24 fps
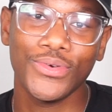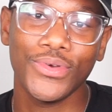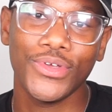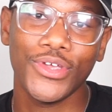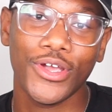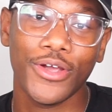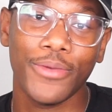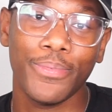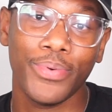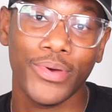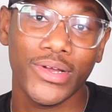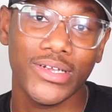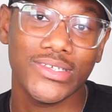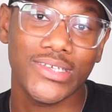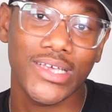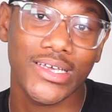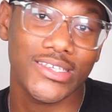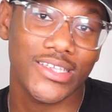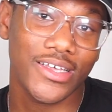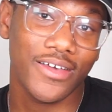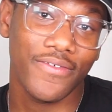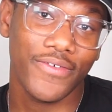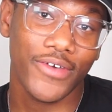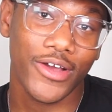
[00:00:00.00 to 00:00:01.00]
your Princess
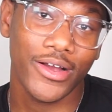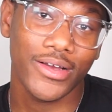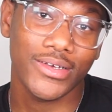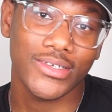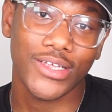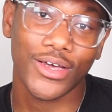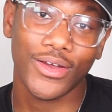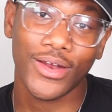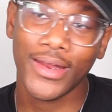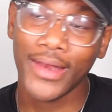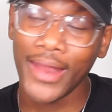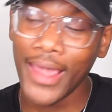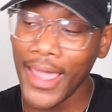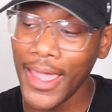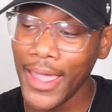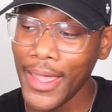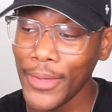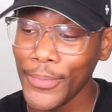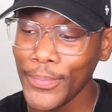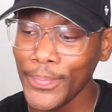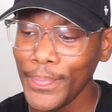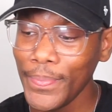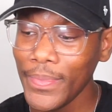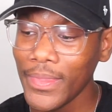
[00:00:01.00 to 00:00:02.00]
of Arizona
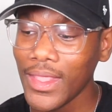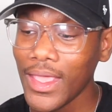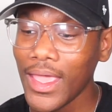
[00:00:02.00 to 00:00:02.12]
name.